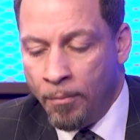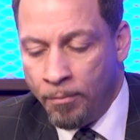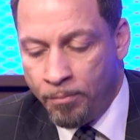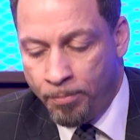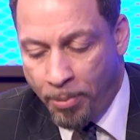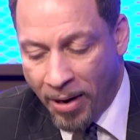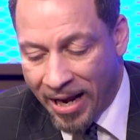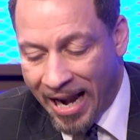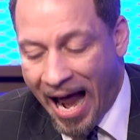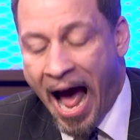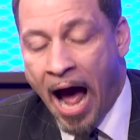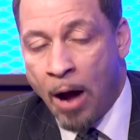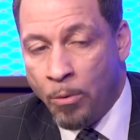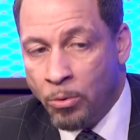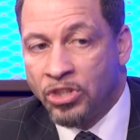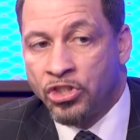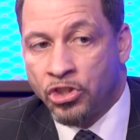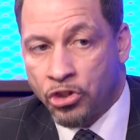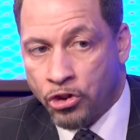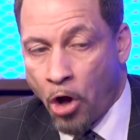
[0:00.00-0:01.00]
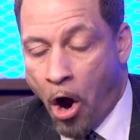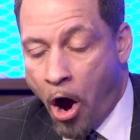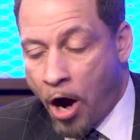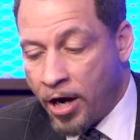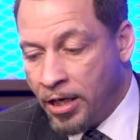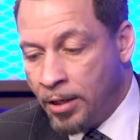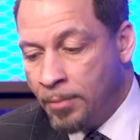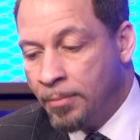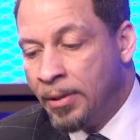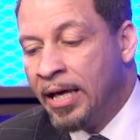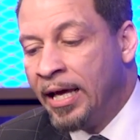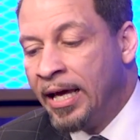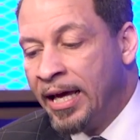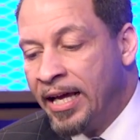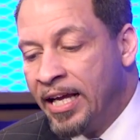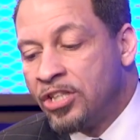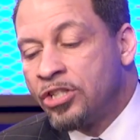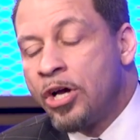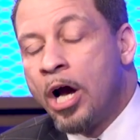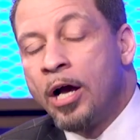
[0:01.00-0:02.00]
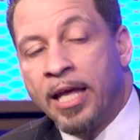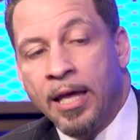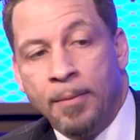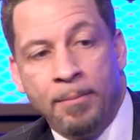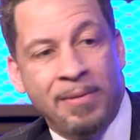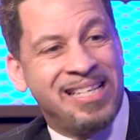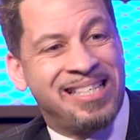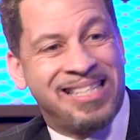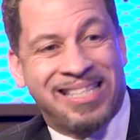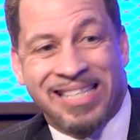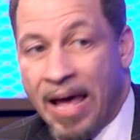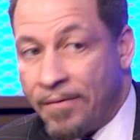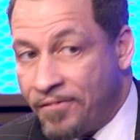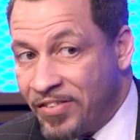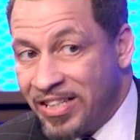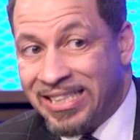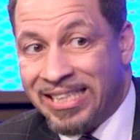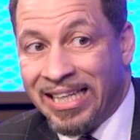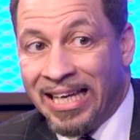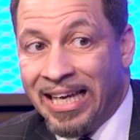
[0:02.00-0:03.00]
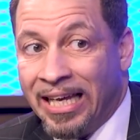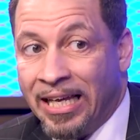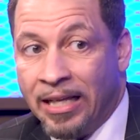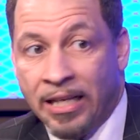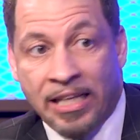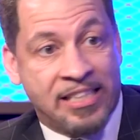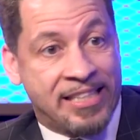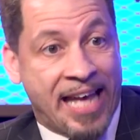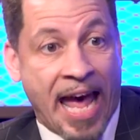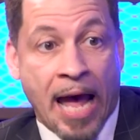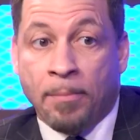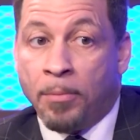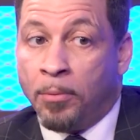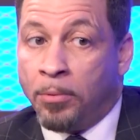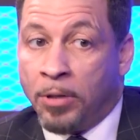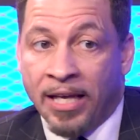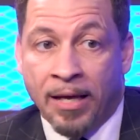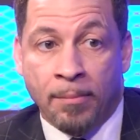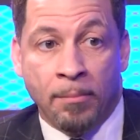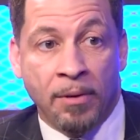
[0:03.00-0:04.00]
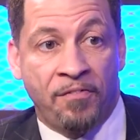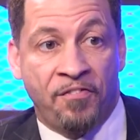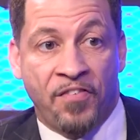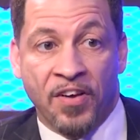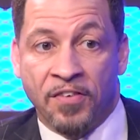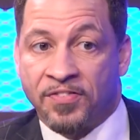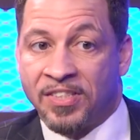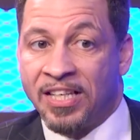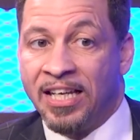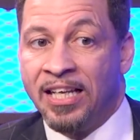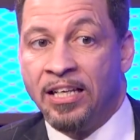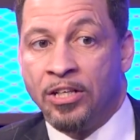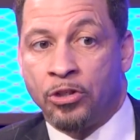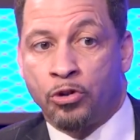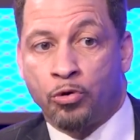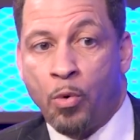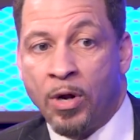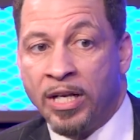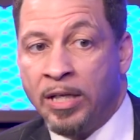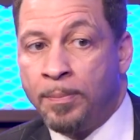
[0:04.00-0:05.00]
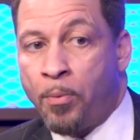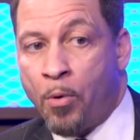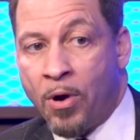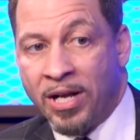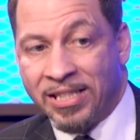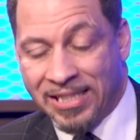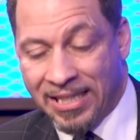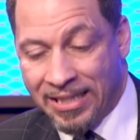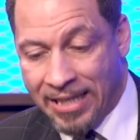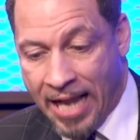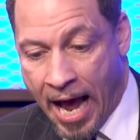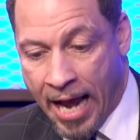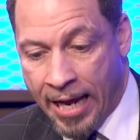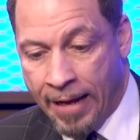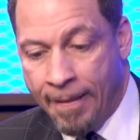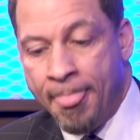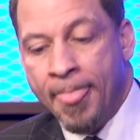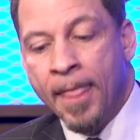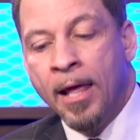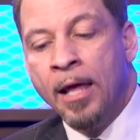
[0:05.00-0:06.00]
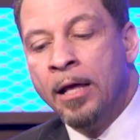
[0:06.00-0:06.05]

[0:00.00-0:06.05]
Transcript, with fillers: But I would start him. He's going to give me 17. He's capable of giving me 15 to 20 points a night. Okay.